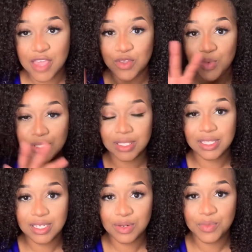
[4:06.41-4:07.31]
If you want the
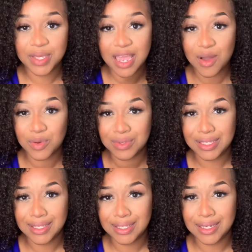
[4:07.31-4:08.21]
look without
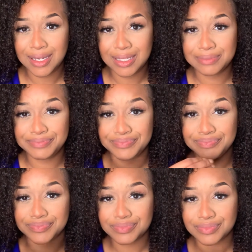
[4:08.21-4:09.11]
the
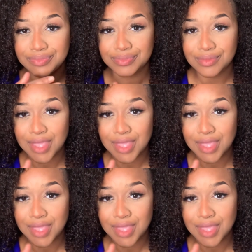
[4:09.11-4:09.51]
um,